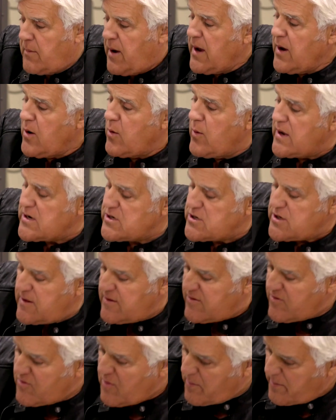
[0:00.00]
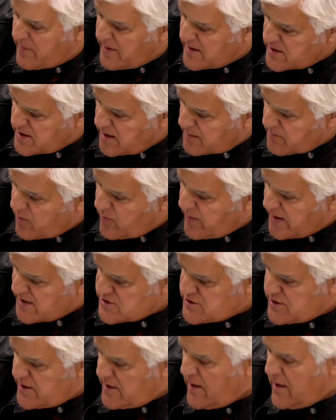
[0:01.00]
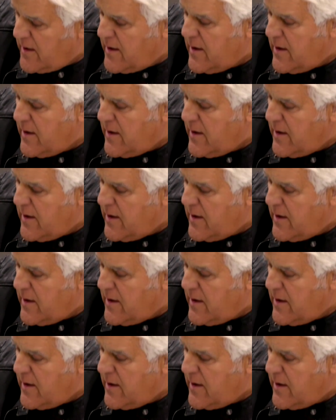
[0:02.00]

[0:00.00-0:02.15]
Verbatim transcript: my question, and this is going to be a dumb question,